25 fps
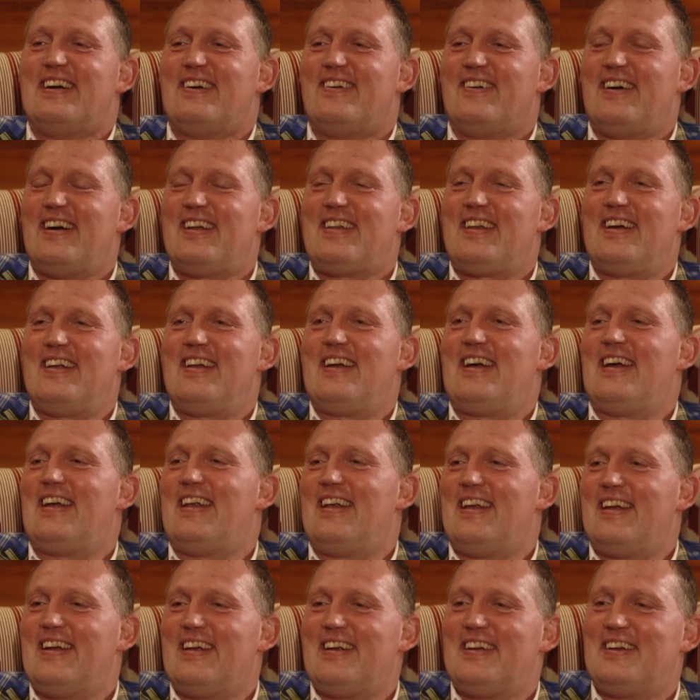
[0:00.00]
Well done, eh?
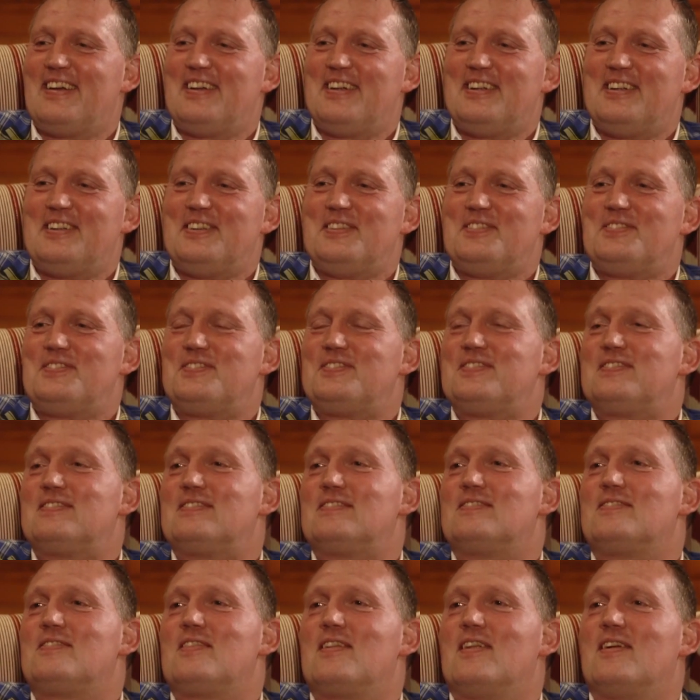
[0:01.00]

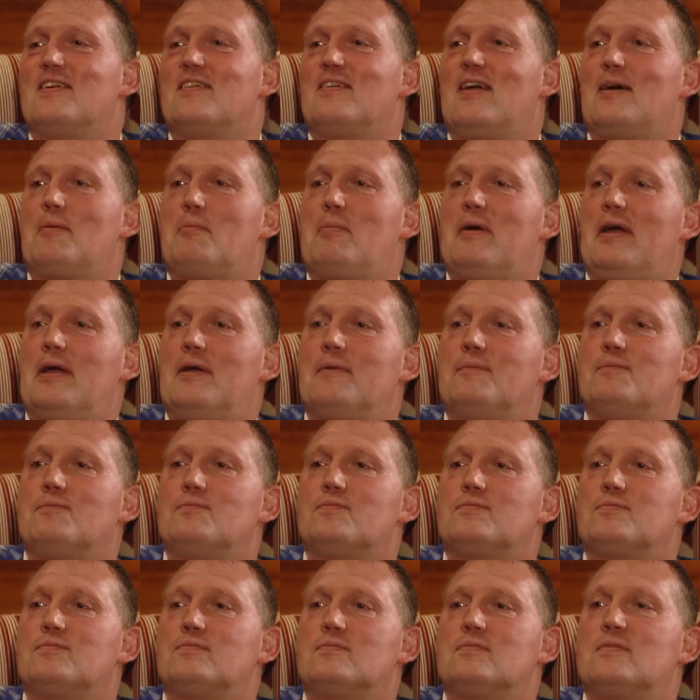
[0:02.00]
Rugby. Okay.
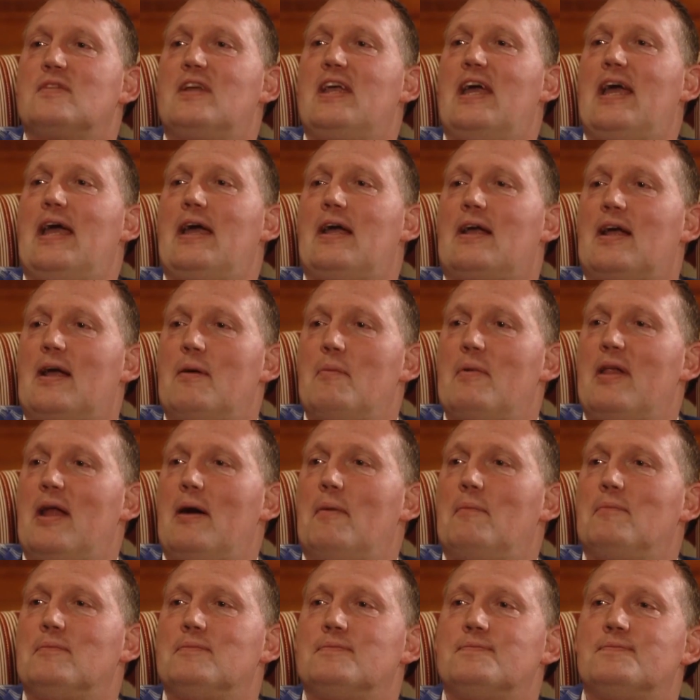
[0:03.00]
Yeah, coming
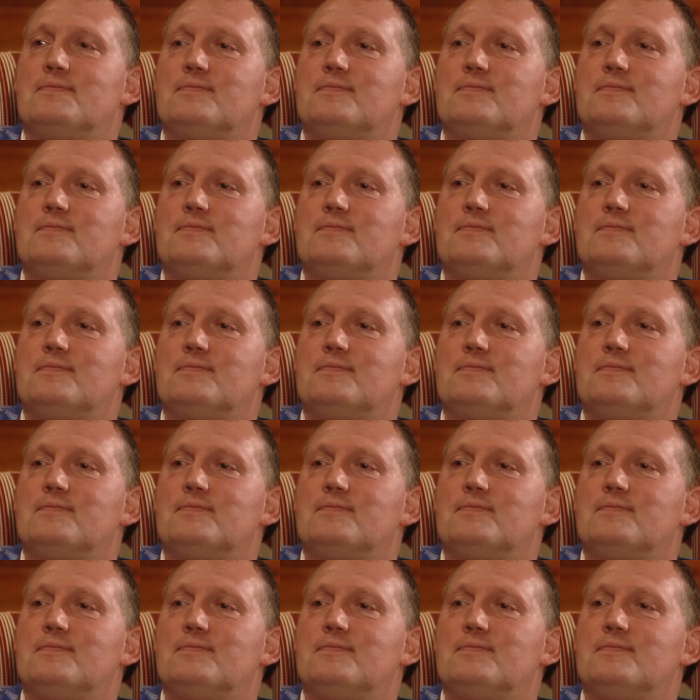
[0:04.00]
up.